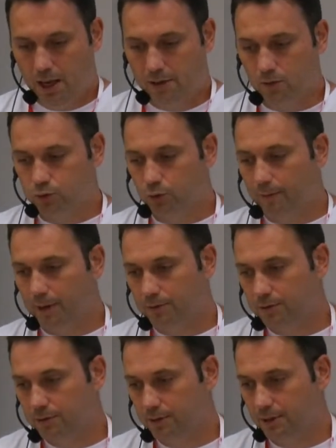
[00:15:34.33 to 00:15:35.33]
And also
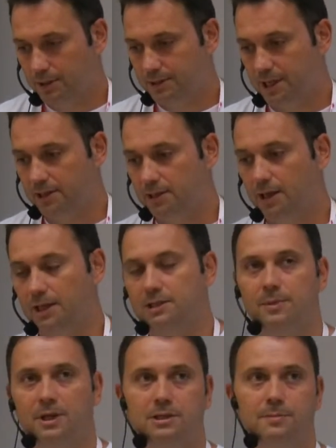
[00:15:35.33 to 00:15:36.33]
about set
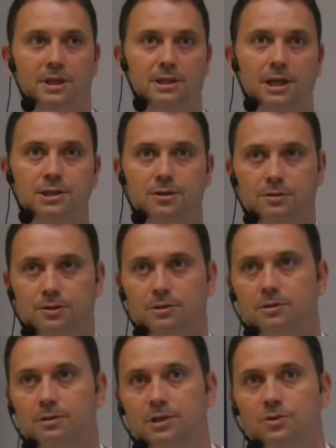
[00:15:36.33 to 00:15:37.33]

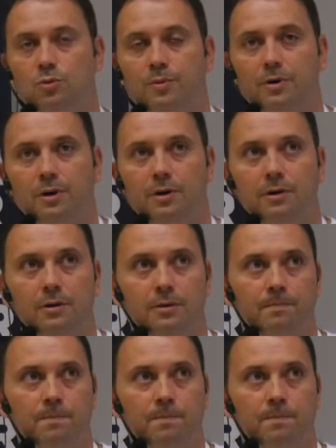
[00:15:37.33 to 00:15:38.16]
expectations is super